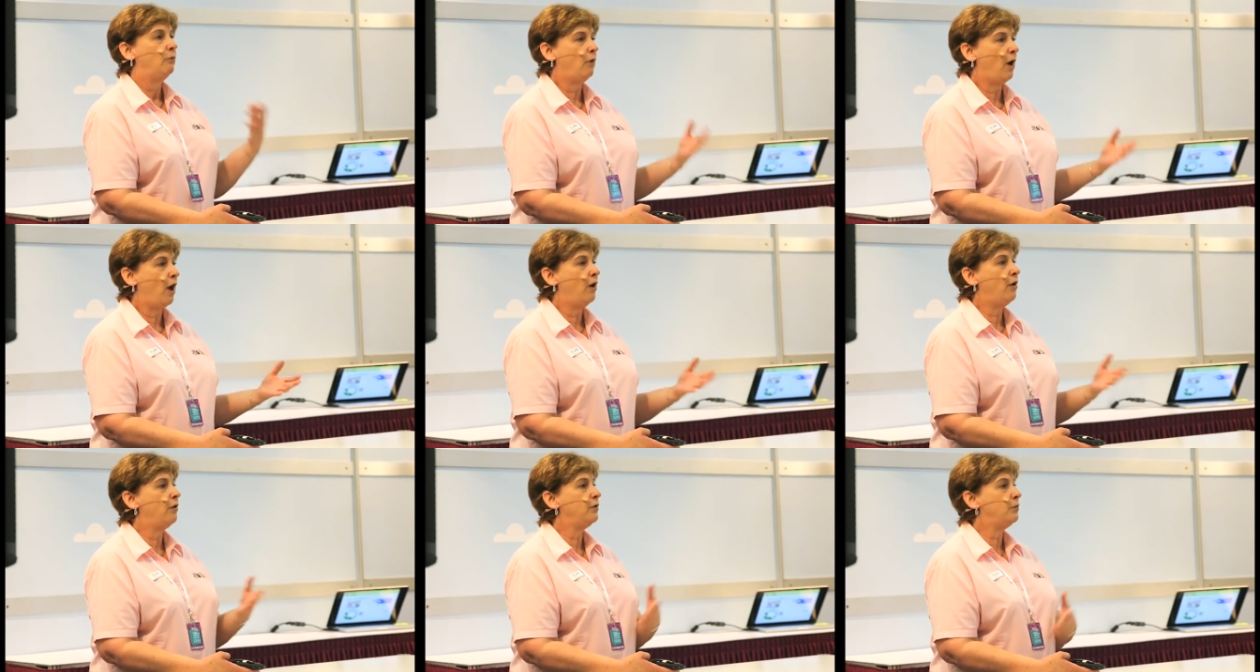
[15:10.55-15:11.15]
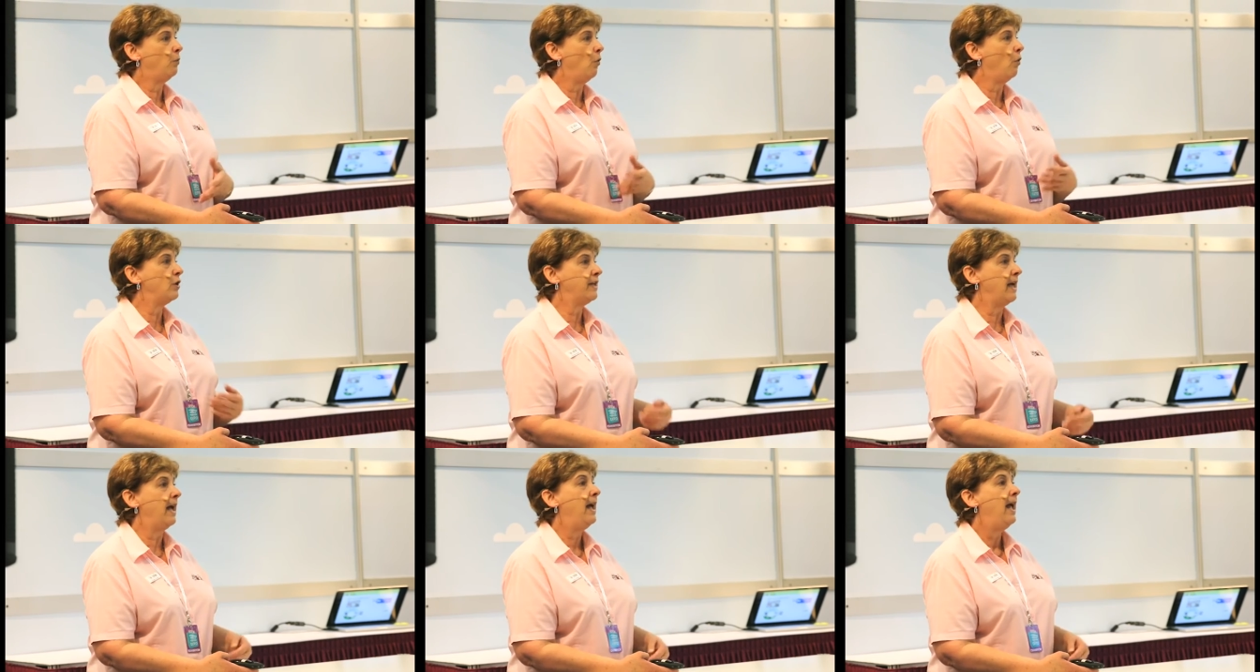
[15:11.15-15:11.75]
road,
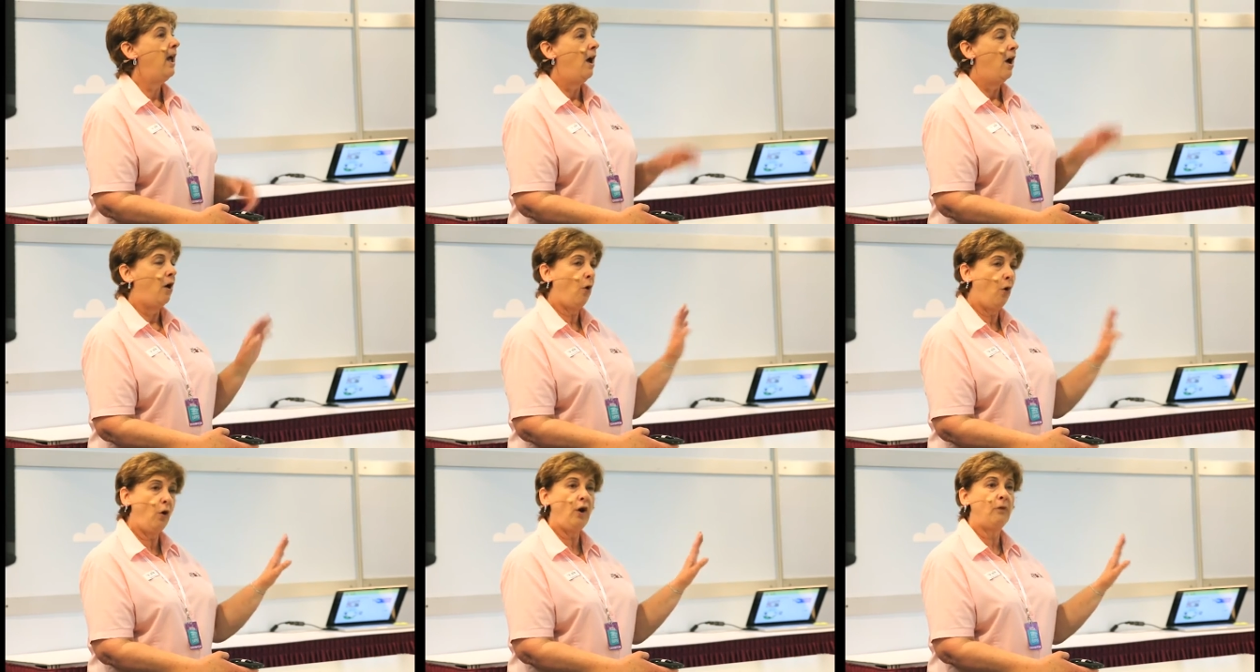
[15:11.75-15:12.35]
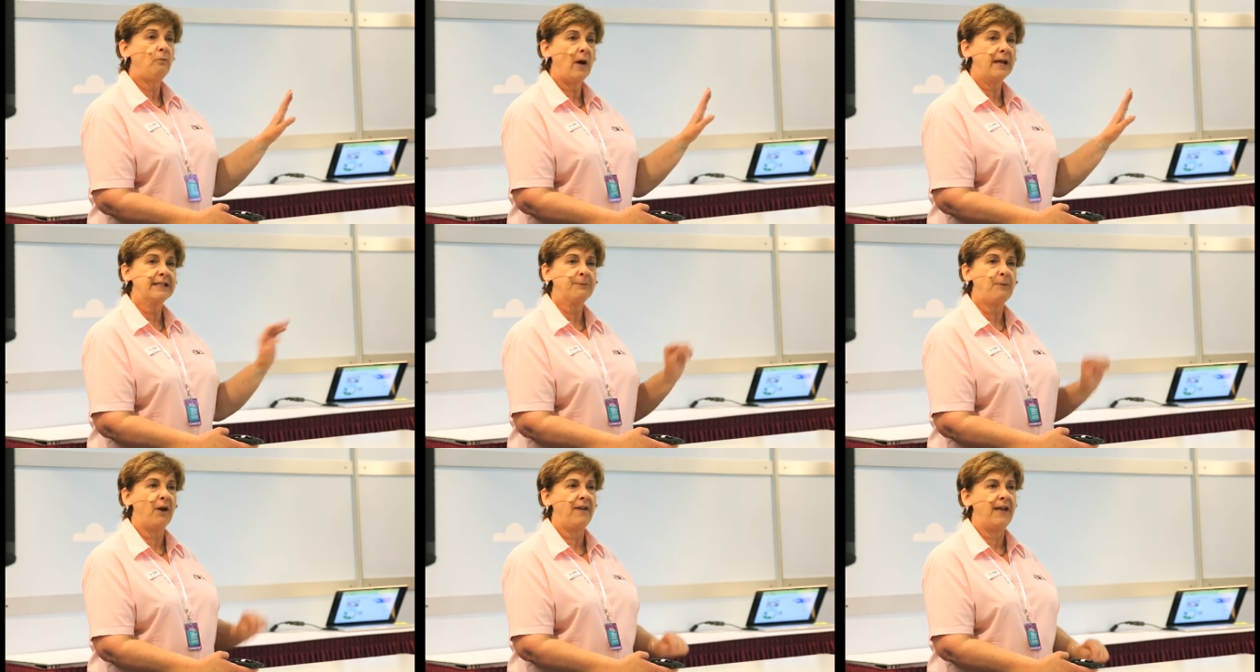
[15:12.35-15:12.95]
water, all on
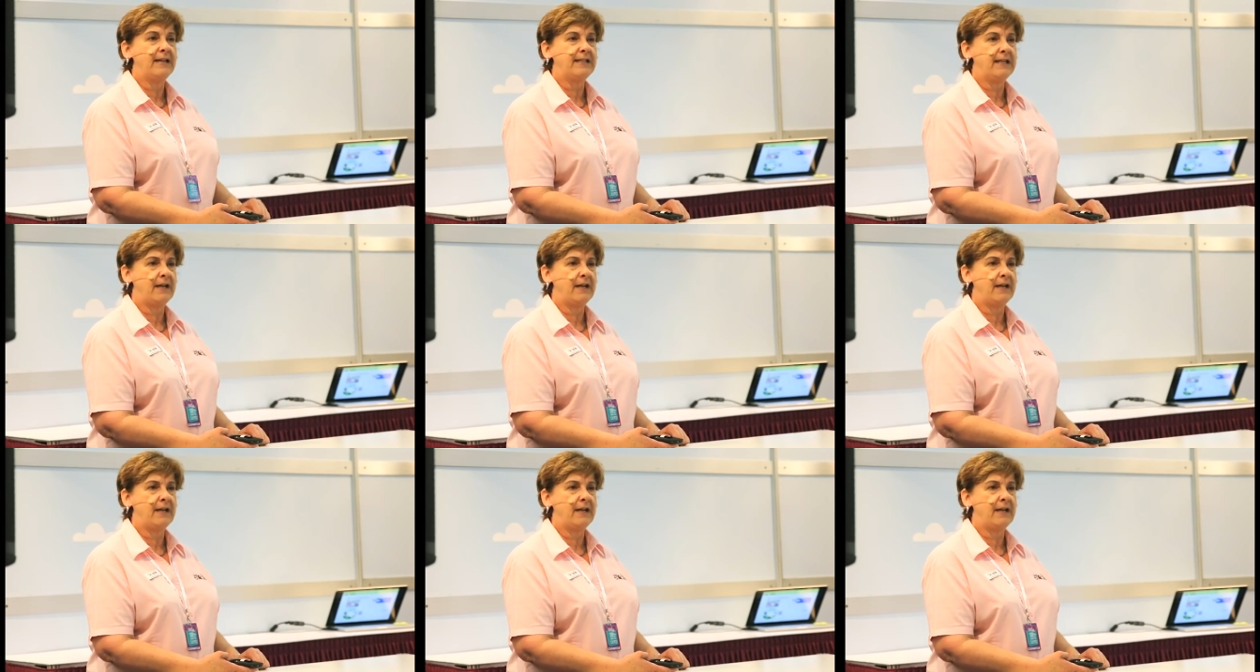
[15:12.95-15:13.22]
one spot of that